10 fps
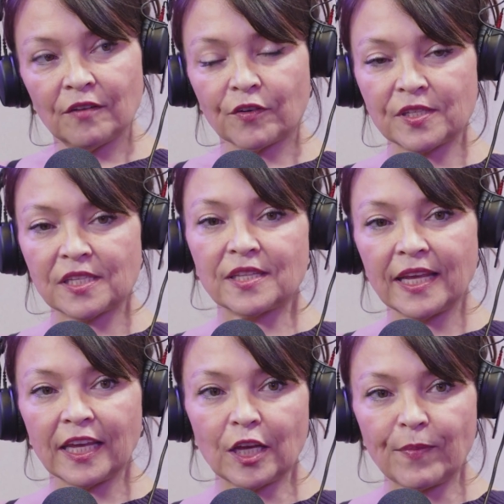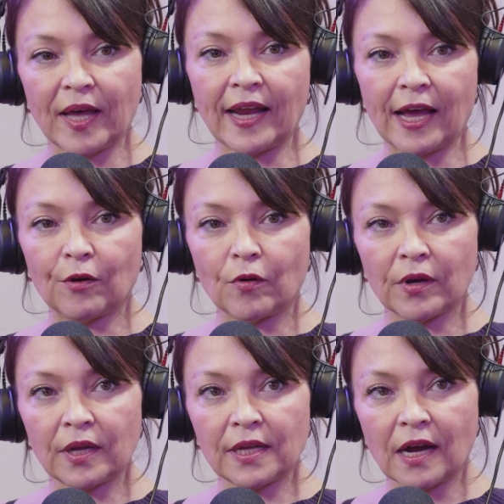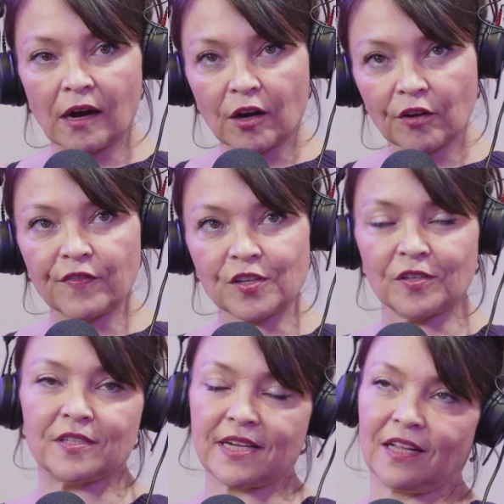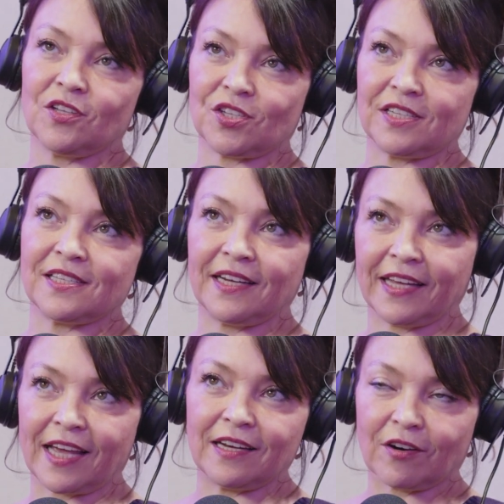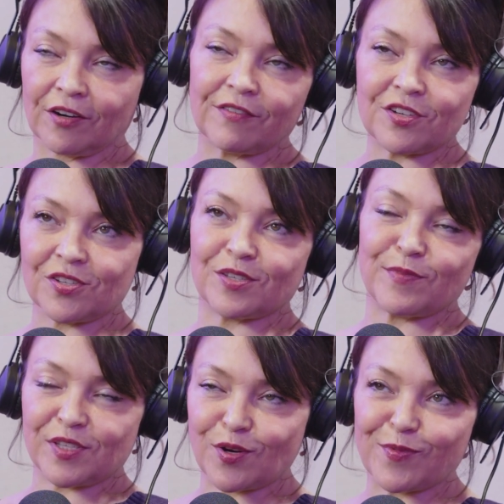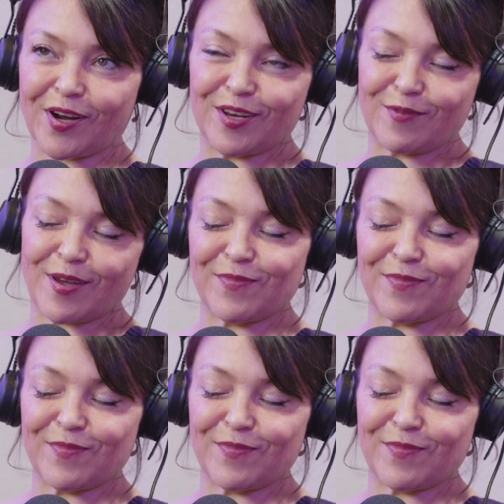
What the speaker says: versus thinking about how artificial intelligence, and again, artificial is a misnomer anyway,